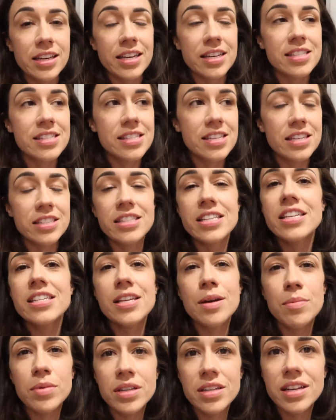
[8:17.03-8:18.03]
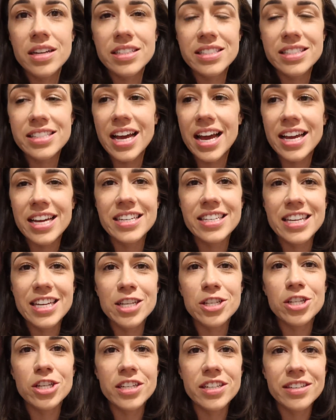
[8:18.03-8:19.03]
like a it's someone a
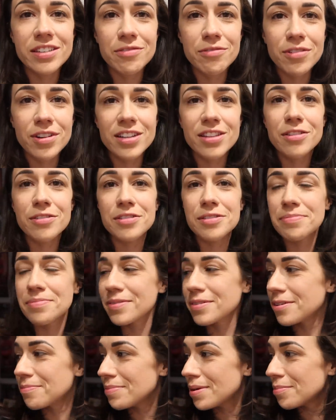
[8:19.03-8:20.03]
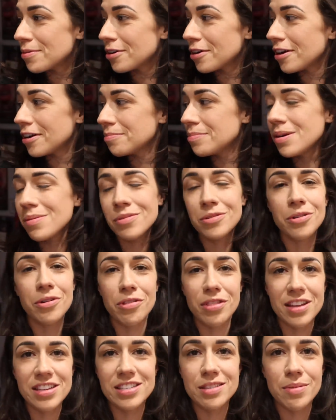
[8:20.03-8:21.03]
dietitian, what are those people called, people who know
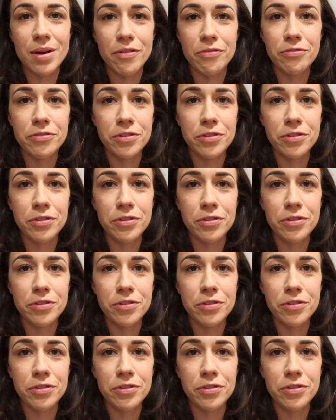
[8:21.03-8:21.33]
things about